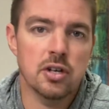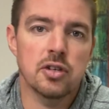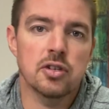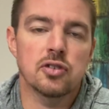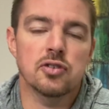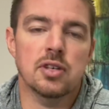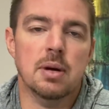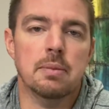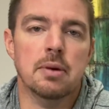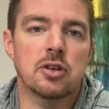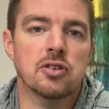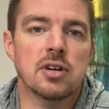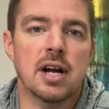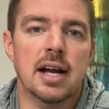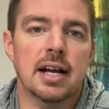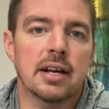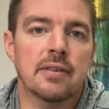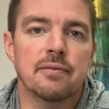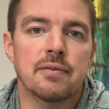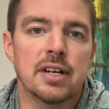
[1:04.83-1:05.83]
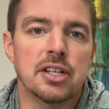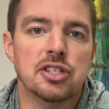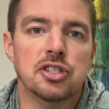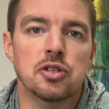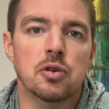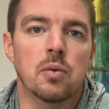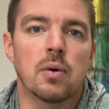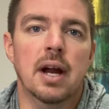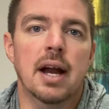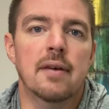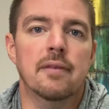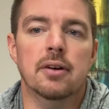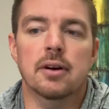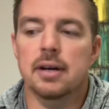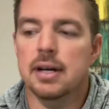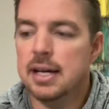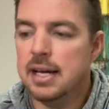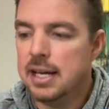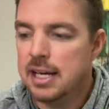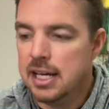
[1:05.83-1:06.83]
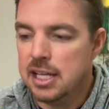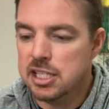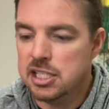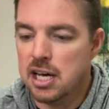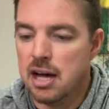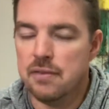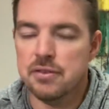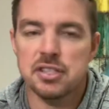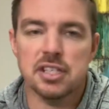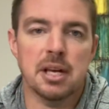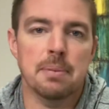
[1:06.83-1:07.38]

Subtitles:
So I'm not trying to convince you or whatever. It's obviously